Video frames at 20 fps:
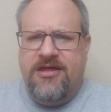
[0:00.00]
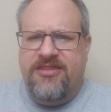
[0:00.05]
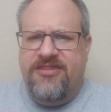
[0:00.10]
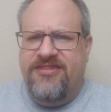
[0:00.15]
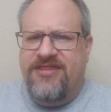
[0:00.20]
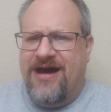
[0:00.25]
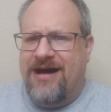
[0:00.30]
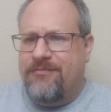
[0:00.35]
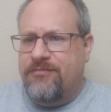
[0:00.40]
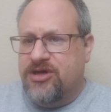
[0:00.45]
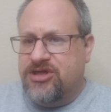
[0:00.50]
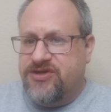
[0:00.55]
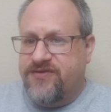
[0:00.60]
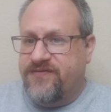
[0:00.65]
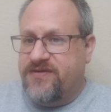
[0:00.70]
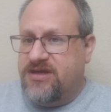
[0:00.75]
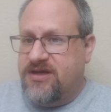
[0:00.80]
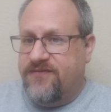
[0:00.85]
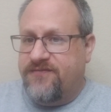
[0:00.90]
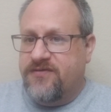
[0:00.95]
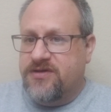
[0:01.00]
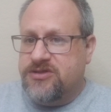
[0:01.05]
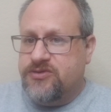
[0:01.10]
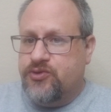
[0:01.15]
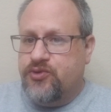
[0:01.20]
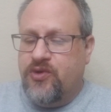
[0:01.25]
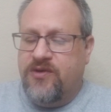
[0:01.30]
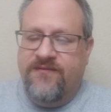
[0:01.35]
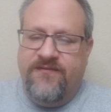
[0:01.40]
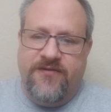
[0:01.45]
that much of a difference
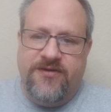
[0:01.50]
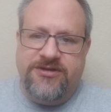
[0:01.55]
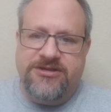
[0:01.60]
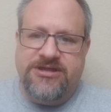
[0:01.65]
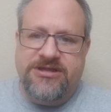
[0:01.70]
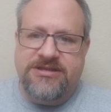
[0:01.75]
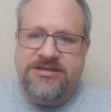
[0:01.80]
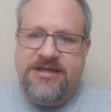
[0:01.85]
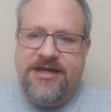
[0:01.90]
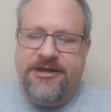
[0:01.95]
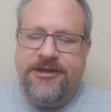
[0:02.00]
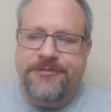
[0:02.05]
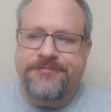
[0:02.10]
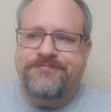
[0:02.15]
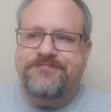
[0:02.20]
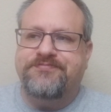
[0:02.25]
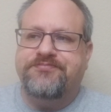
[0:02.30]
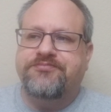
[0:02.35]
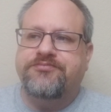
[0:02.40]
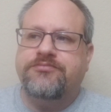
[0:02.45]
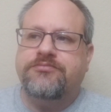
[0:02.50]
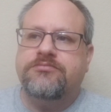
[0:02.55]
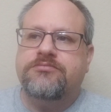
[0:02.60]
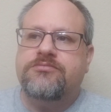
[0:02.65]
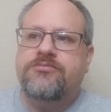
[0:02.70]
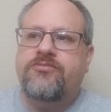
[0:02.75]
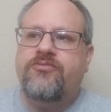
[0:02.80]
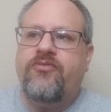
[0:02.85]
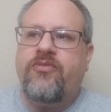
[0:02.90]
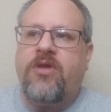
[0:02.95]
between 1st and 2nd.
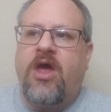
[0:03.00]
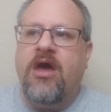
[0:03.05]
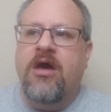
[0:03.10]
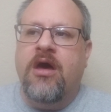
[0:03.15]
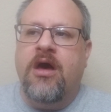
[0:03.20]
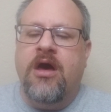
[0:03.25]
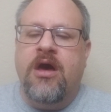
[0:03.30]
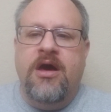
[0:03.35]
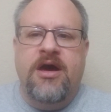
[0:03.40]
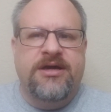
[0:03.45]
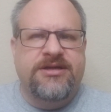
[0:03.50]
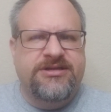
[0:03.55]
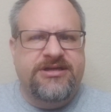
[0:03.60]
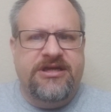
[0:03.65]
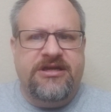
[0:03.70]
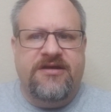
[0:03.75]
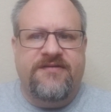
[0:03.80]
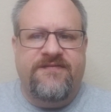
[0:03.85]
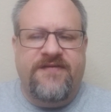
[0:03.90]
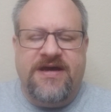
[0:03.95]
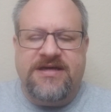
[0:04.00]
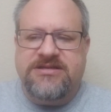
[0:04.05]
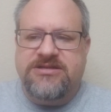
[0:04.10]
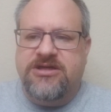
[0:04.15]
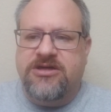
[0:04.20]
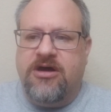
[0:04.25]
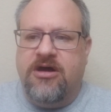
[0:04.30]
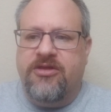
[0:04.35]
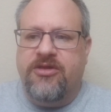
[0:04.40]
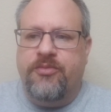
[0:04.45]
Didn't invest
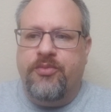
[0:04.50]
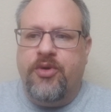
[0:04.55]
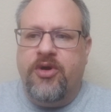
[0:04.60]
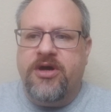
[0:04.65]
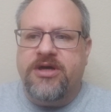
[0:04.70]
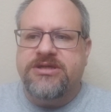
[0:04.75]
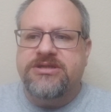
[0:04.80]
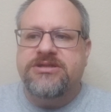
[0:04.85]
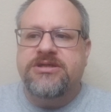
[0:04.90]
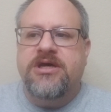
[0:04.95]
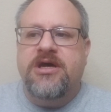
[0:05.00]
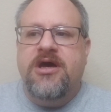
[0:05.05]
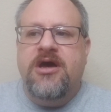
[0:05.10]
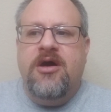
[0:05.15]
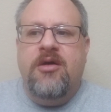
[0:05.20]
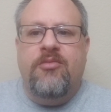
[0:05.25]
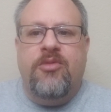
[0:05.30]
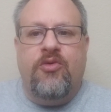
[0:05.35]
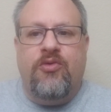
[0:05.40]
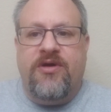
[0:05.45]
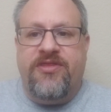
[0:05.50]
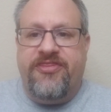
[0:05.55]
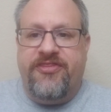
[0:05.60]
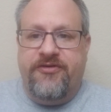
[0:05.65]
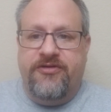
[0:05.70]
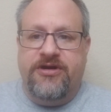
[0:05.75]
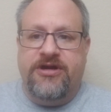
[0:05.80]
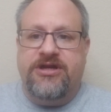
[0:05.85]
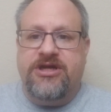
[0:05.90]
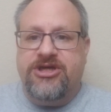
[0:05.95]
in all the books, but when
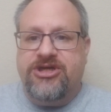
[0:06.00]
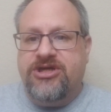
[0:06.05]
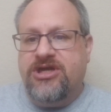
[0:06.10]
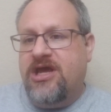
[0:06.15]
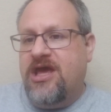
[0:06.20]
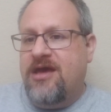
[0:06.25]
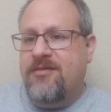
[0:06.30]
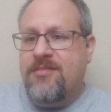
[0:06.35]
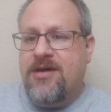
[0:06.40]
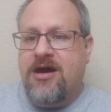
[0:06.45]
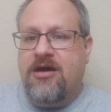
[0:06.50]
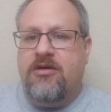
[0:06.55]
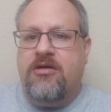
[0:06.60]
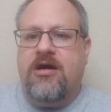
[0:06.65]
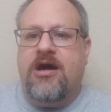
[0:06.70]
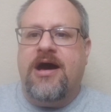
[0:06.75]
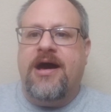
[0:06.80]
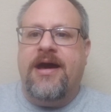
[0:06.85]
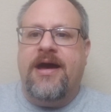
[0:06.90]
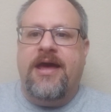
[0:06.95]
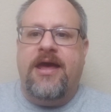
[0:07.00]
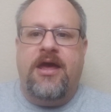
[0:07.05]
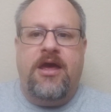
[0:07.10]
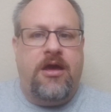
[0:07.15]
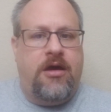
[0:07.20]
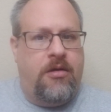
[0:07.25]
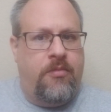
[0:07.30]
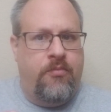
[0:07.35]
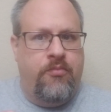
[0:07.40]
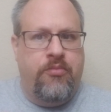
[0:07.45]
3rd edition came out,
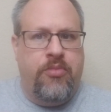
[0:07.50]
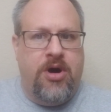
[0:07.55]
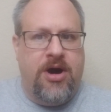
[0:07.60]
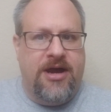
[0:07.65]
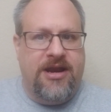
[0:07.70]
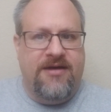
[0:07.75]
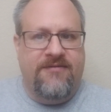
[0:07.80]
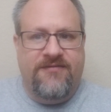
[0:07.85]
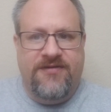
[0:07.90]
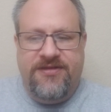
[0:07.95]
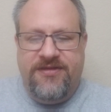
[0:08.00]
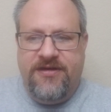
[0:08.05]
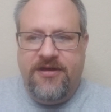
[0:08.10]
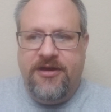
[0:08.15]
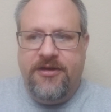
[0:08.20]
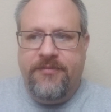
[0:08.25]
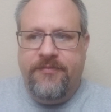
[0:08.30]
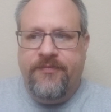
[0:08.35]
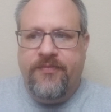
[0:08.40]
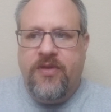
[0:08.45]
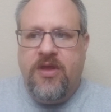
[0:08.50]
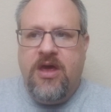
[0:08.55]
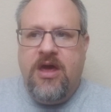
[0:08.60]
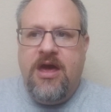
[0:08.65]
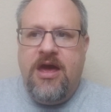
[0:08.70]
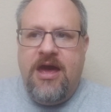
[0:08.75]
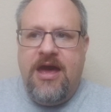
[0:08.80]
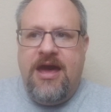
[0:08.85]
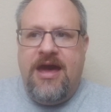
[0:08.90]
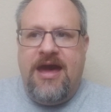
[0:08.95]
I bought everything,
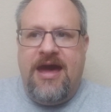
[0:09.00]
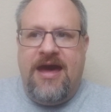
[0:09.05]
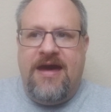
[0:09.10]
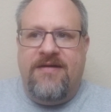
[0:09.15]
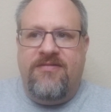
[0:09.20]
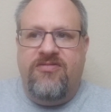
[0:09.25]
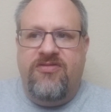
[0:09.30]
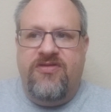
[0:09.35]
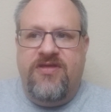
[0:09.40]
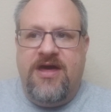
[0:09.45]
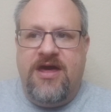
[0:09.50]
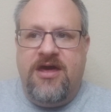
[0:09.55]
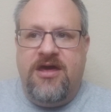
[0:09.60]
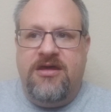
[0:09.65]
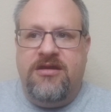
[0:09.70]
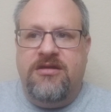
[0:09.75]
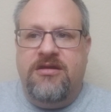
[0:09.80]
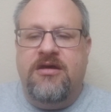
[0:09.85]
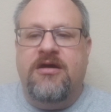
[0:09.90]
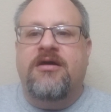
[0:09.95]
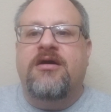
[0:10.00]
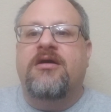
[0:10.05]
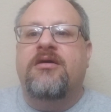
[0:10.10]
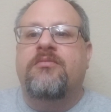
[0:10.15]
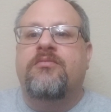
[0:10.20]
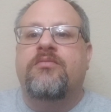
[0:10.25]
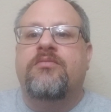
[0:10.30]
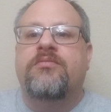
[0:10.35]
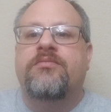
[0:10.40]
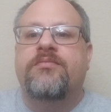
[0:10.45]
and then
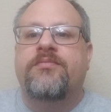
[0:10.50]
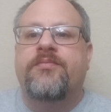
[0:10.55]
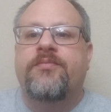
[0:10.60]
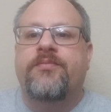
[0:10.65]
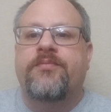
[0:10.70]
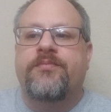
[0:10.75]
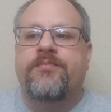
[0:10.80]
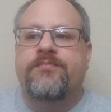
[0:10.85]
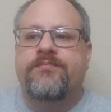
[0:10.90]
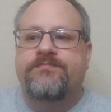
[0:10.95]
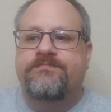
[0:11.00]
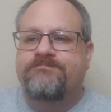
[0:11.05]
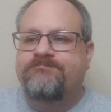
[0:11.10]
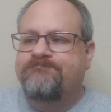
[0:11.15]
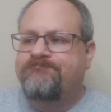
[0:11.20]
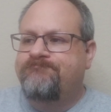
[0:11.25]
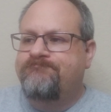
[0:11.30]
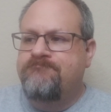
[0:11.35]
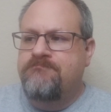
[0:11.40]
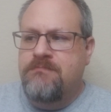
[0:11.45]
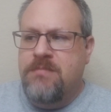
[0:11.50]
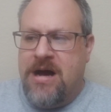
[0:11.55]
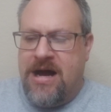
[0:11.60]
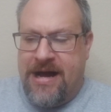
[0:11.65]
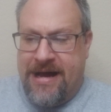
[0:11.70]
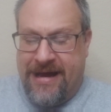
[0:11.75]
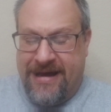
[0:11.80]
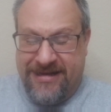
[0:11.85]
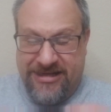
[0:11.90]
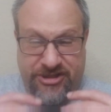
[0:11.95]

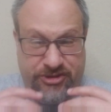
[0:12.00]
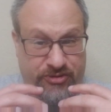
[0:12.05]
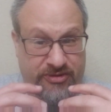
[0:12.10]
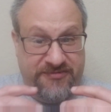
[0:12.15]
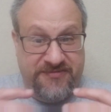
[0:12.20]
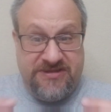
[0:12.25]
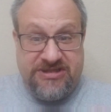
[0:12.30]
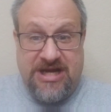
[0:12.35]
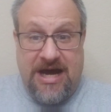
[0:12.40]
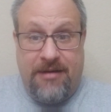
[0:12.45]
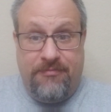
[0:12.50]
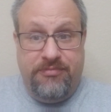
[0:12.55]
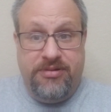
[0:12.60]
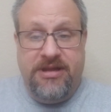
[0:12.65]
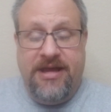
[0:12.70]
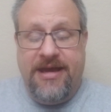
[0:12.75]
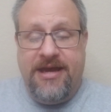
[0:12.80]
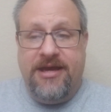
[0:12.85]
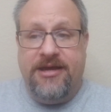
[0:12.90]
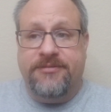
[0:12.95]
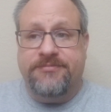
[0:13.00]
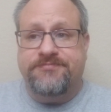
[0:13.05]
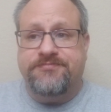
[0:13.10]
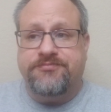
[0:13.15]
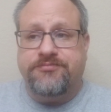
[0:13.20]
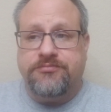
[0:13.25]
I had sort of stopped playing